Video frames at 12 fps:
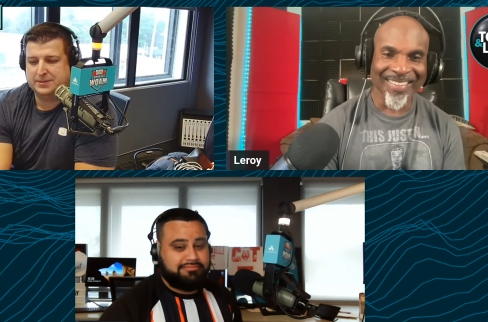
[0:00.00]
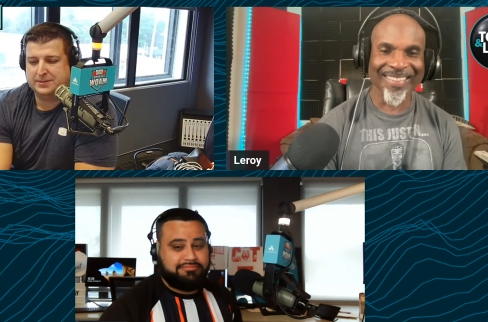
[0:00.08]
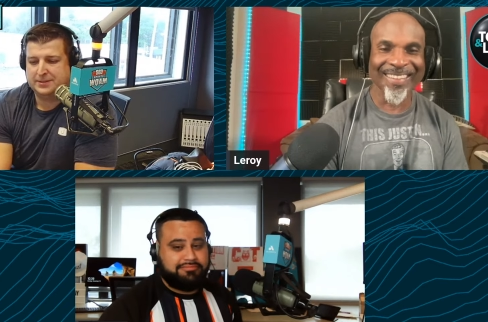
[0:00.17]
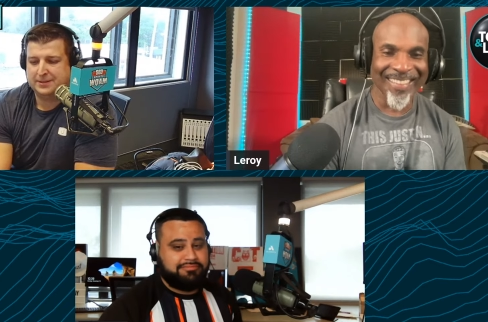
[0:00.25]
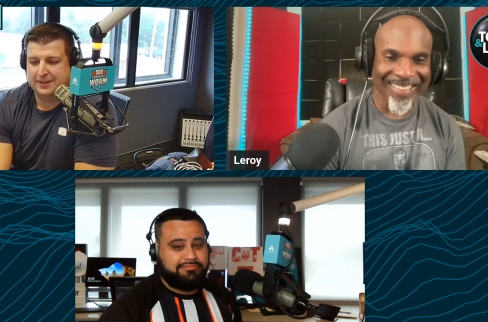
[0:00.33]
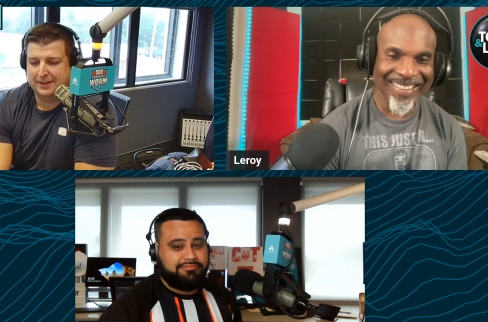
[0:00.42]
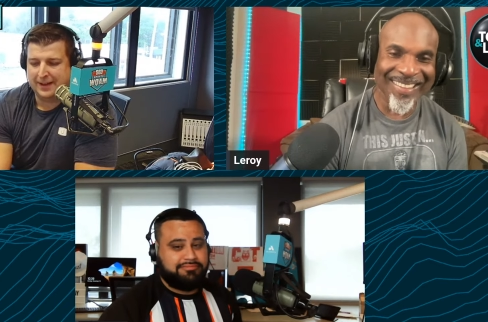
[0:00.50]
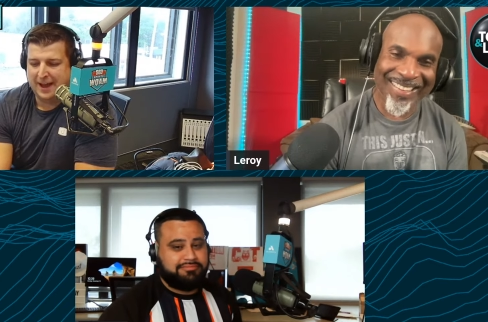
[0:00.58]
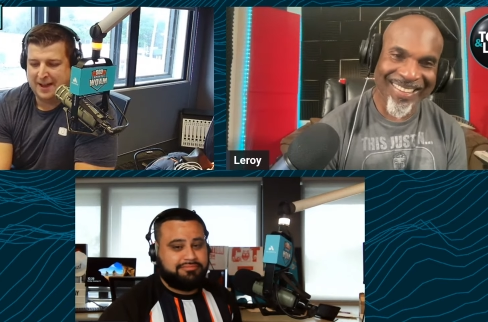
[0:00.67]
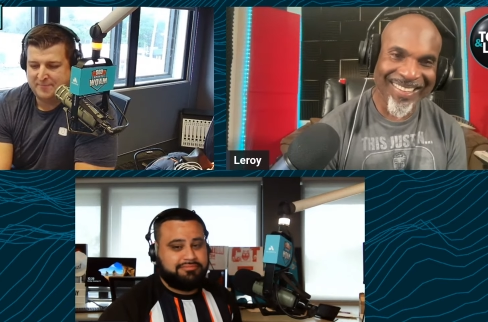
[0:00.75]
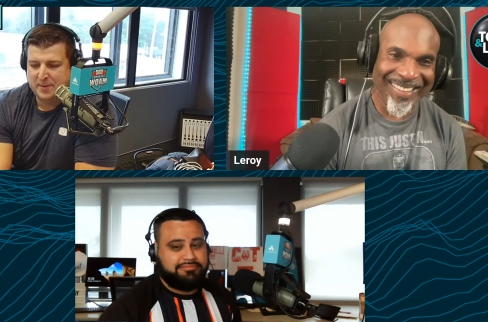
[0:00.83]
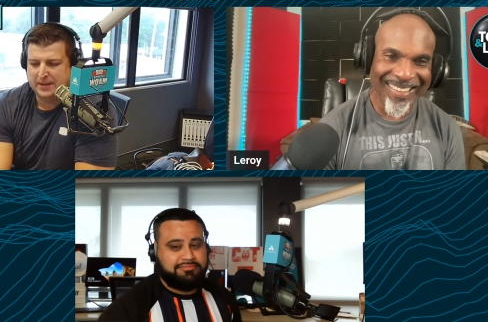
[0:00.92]
Speaker 1: is like
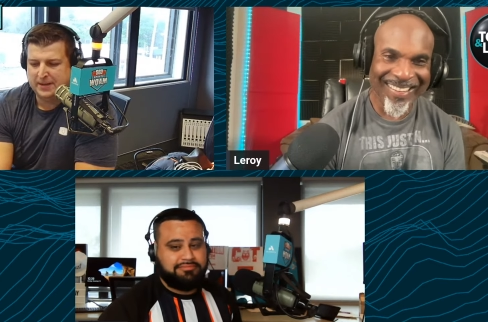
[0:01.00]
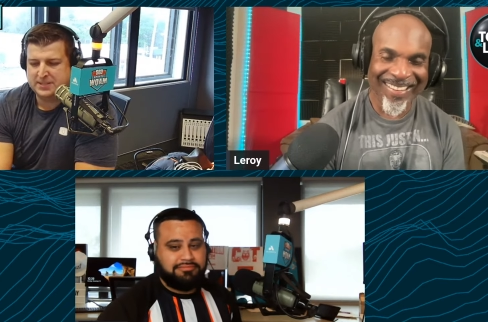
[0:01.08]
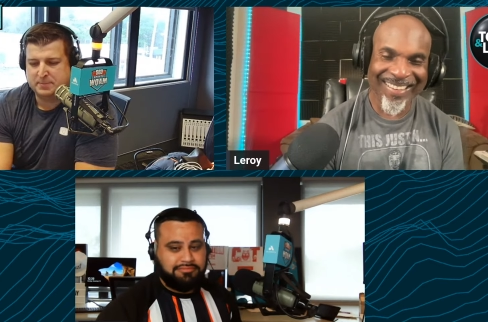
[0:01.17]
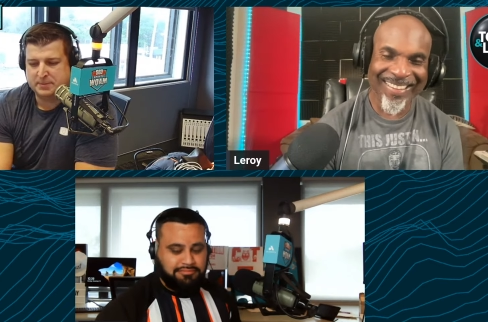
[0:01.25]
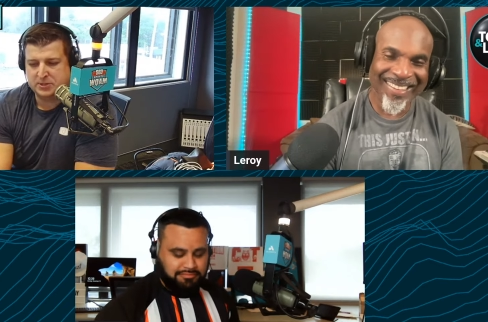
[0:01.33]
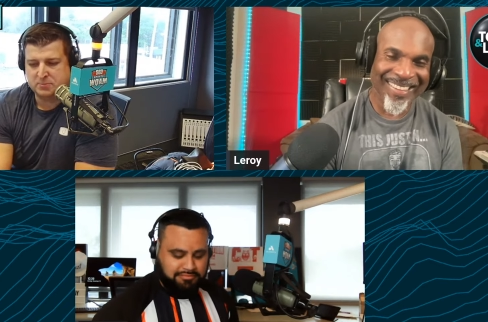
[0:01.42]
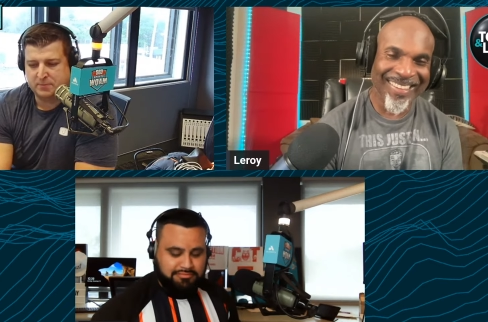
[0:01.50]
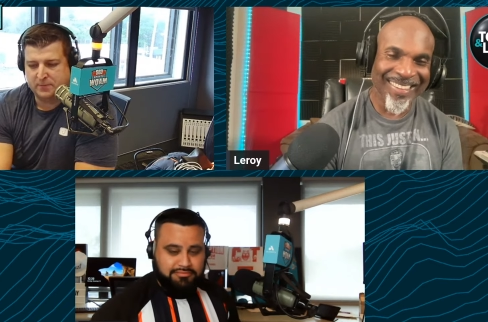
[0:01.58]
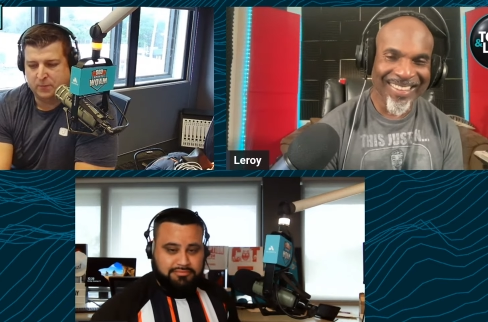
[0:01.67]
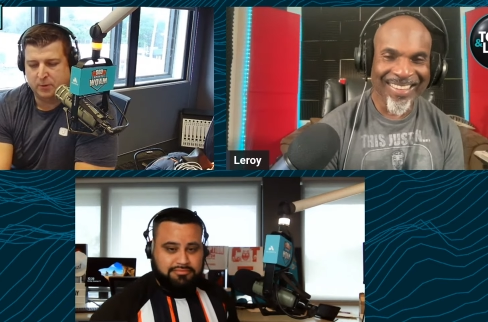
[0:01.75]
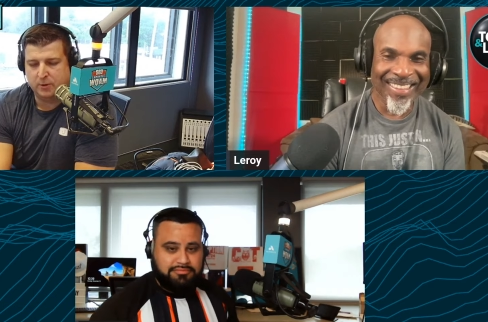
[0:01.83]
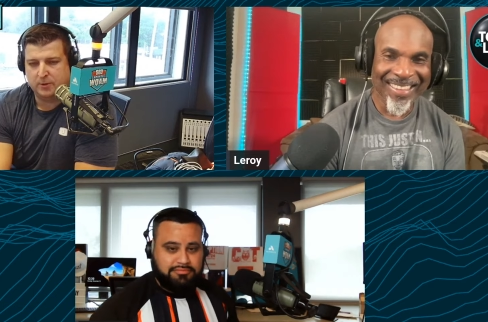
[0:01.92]
I've been in his position
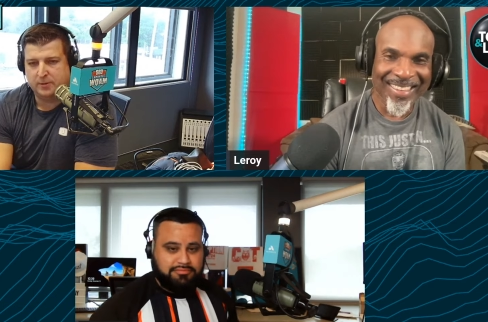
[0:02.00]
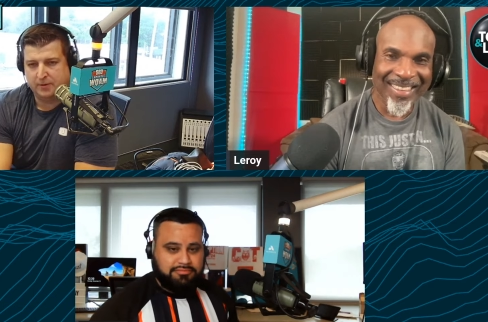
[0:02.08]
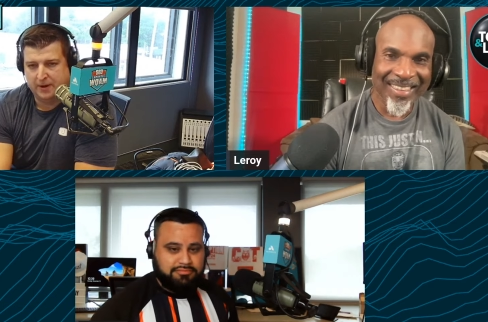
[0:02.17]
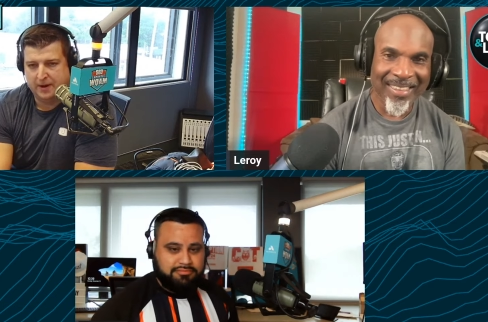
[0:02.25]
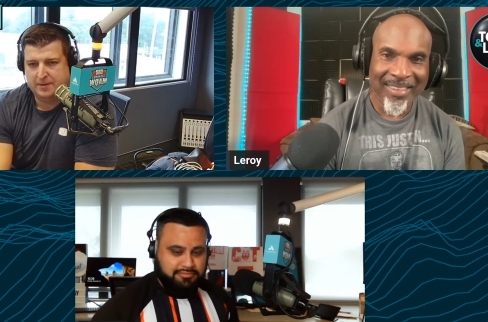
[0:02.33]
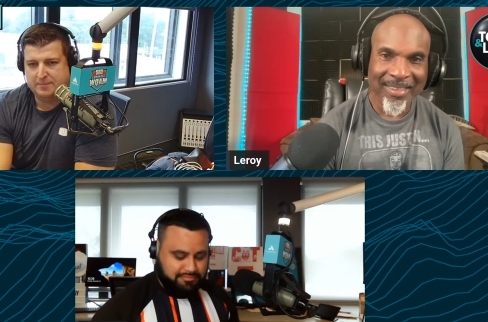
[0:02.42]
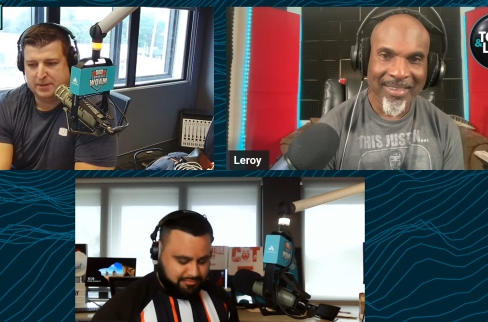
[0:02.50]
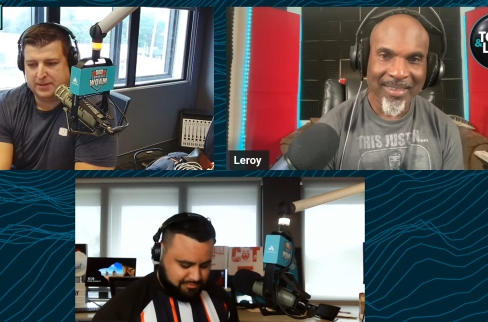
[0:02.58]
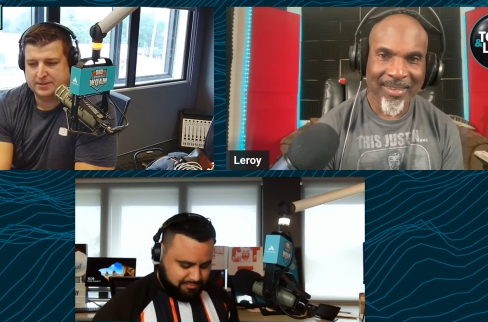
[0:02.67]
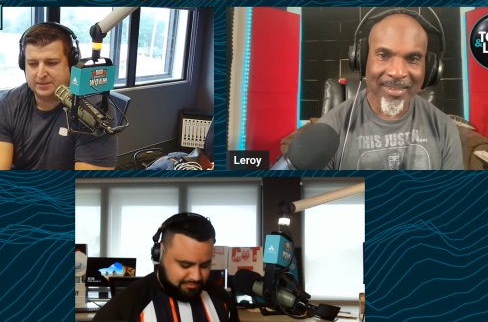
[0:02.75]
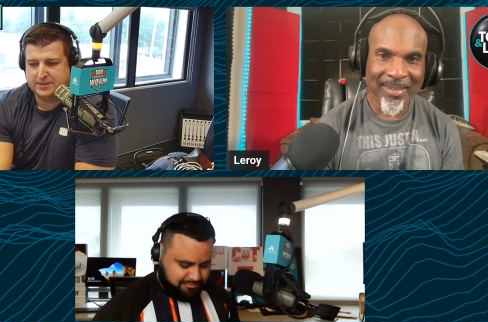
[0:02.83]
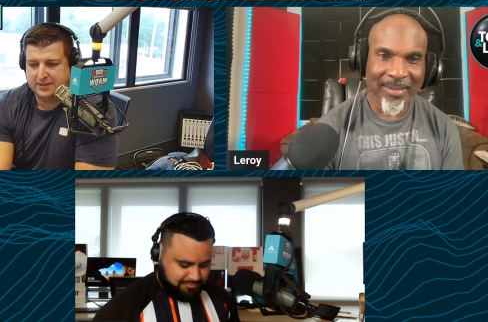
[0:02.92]
before, all right,
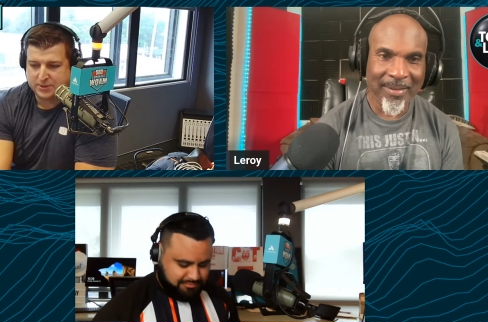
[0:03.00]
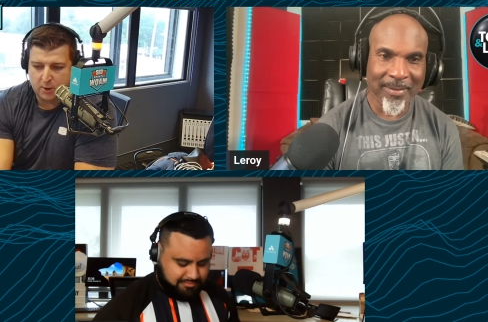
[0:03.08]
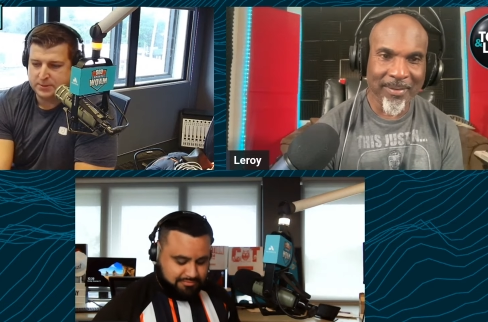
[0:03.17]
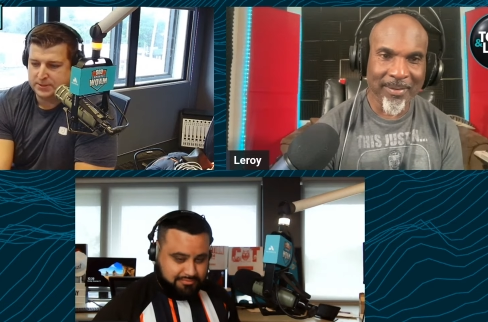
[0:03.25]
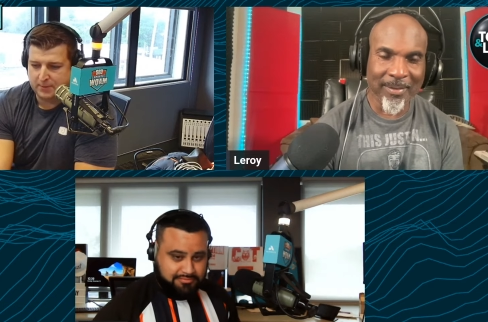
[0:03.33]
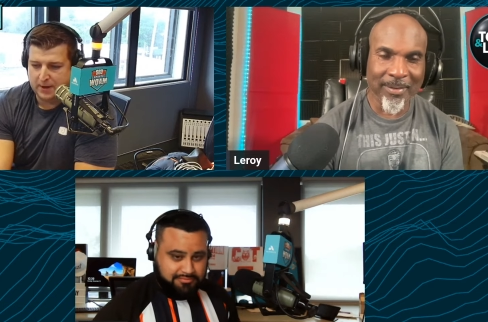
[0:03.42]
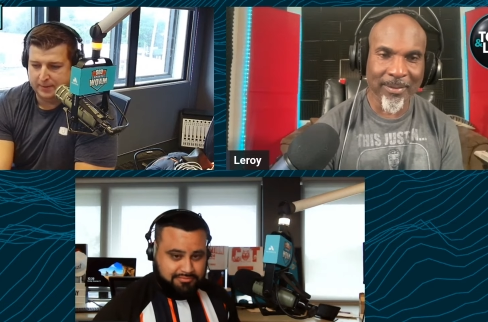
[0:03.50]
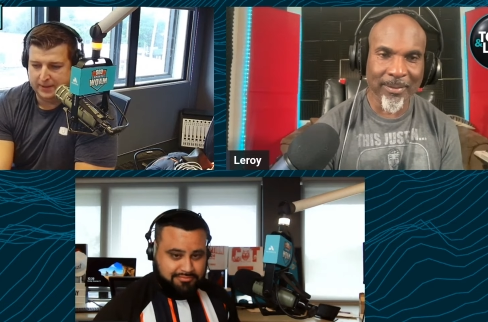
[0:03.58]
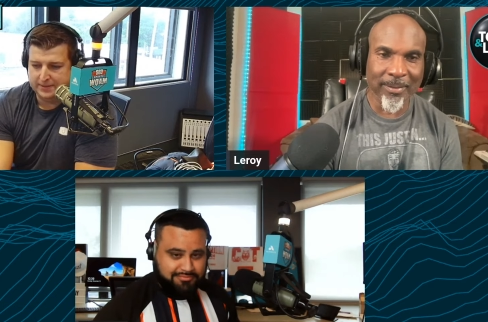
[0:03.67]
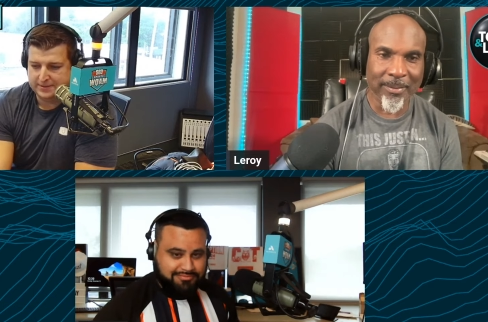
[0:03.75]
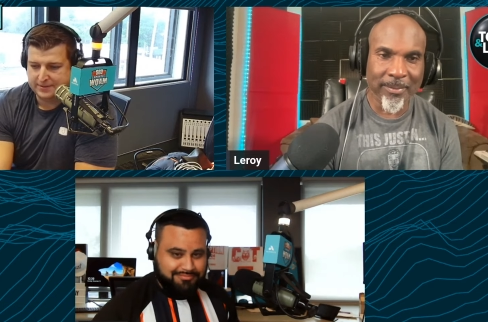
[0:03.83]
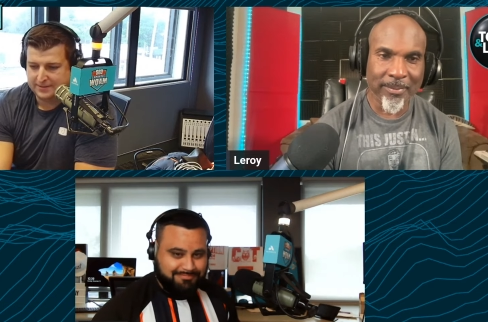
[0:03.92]
because his heart was in the right
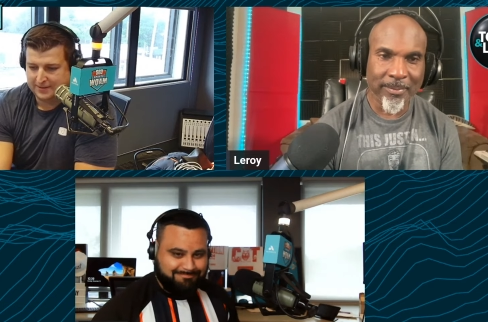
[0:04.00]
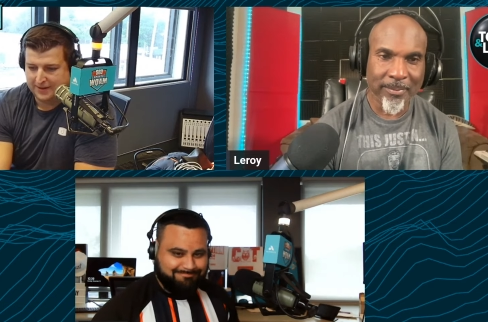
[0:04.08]
place.